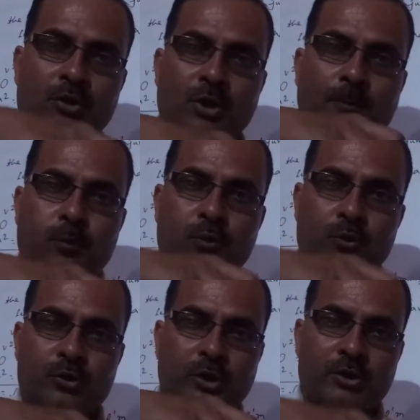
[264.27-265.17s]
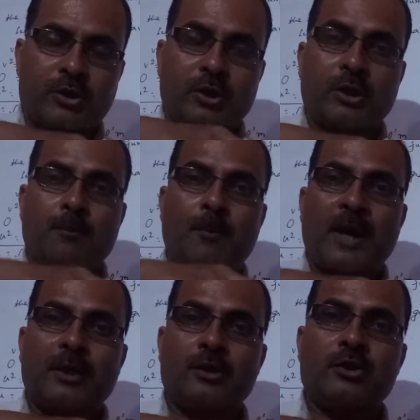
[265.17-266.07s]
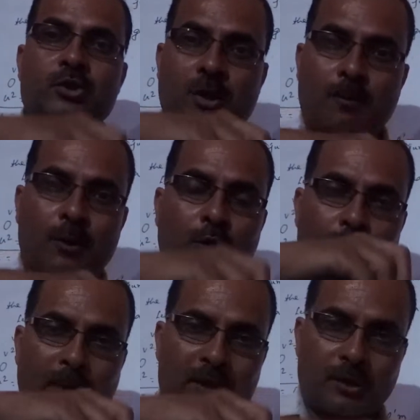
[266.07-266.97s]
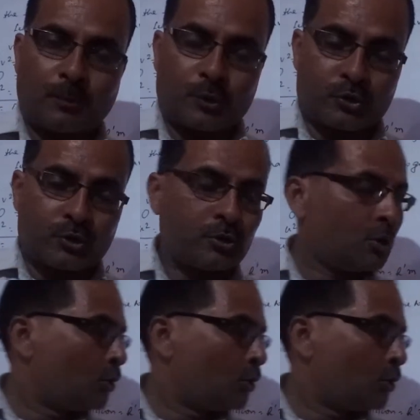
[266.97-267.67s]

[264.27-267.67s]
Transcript: the force exerted by the jumper or by the person